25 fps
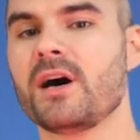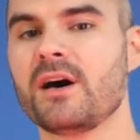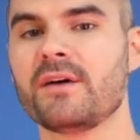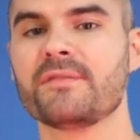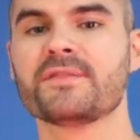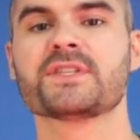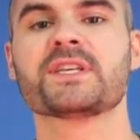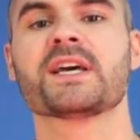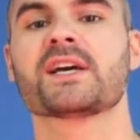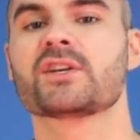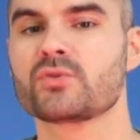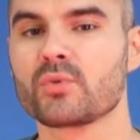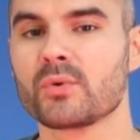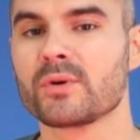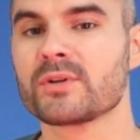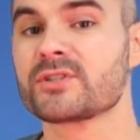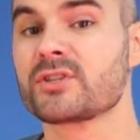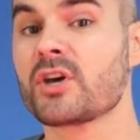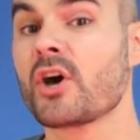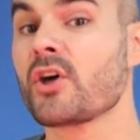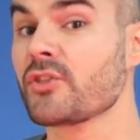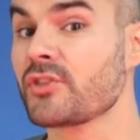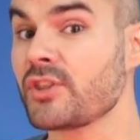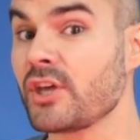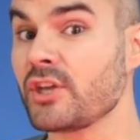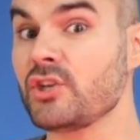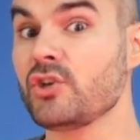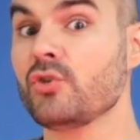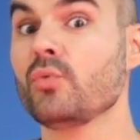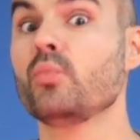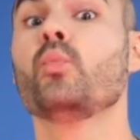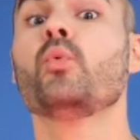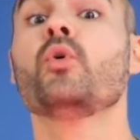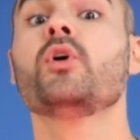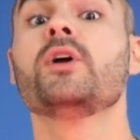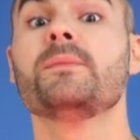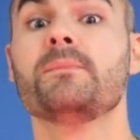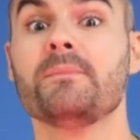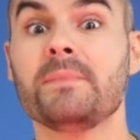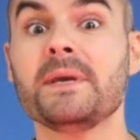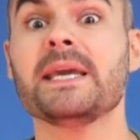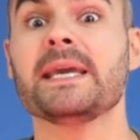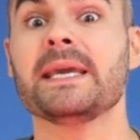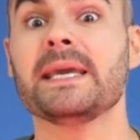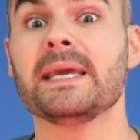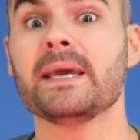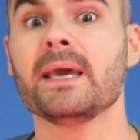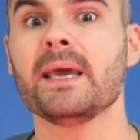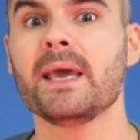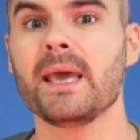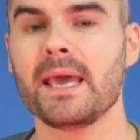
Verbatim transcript: of a sexual assault than you would be